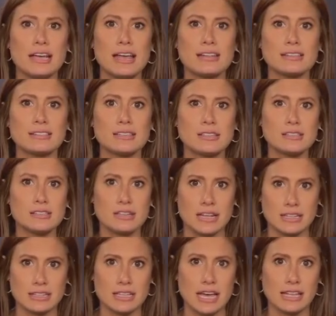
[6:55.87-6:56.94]

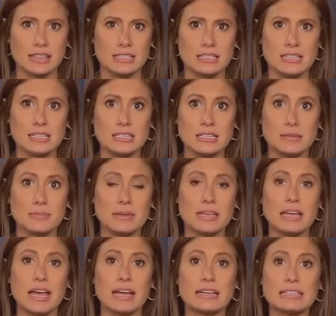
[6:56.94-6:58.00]
insisting that the
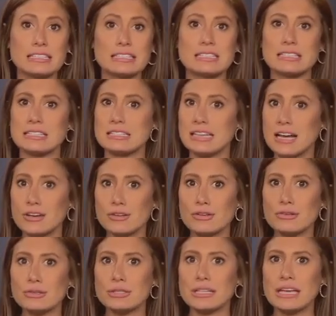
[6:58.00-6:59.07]
TTPS does not
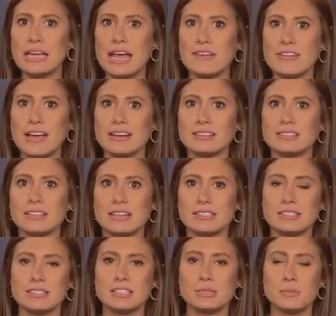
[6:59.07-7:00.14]
currently have
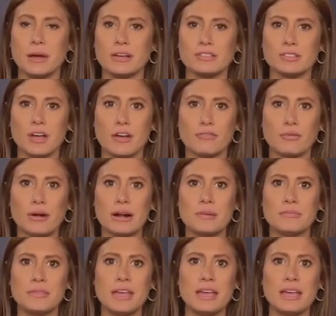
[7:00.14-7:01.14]
access to spy software